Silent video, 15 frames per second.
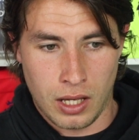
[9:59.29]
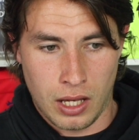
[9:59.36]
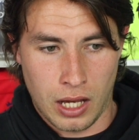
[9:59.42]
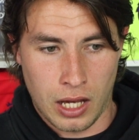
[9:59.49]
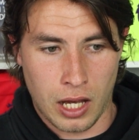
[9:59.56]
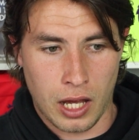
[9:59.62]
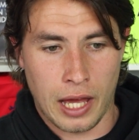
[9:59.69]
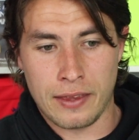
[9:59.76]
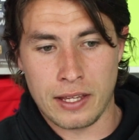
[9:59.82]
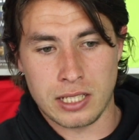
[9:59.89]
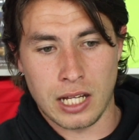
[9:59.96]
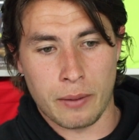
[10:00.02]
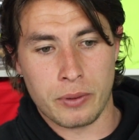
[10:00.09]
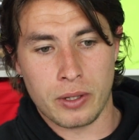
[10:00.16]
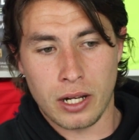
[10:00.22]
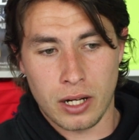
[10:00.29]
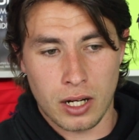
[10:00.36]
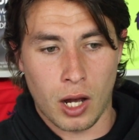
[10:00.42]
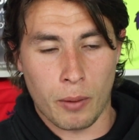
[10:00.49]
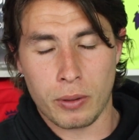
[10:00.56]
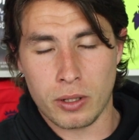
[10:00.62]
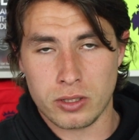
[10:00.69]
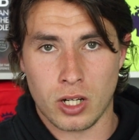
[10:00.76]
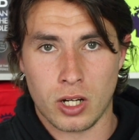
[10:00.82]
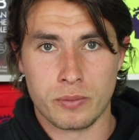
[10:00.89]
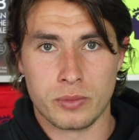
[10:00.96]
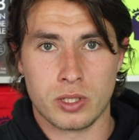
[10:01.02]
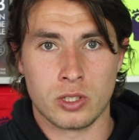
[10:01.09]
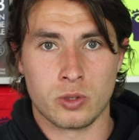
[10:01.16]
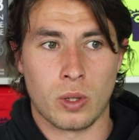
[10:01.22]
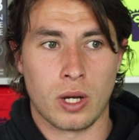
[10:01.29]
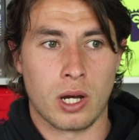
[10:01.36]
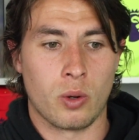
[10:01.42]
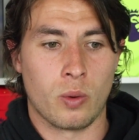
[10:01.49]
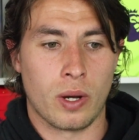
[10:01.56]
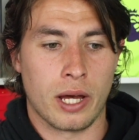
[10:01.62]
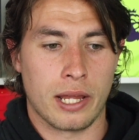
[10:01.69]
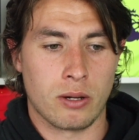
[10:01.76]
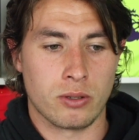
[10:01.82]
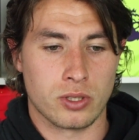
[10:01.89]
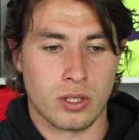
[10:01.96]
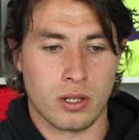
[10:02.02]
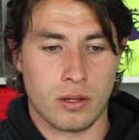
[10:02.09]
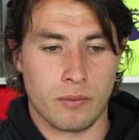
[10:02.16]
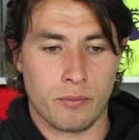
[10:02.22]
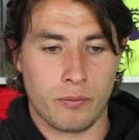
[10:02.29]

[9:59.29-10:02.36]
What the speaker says: And this happened in a couple of times as well, where there was a